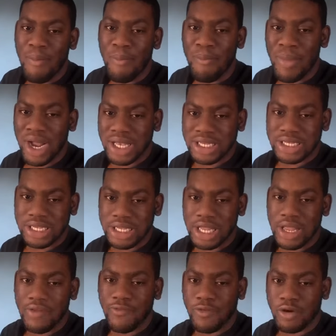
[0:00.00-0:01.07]
Man
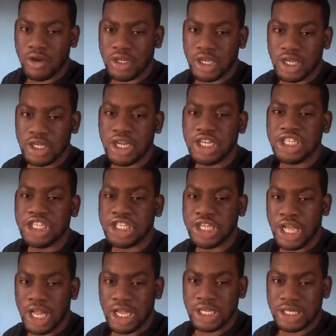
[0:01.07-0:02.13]
City versus
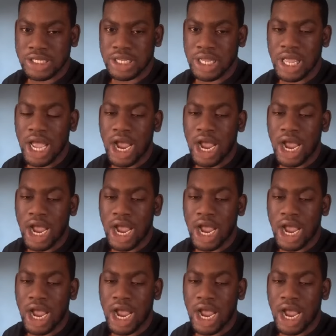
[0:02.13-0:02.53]
Chelsea.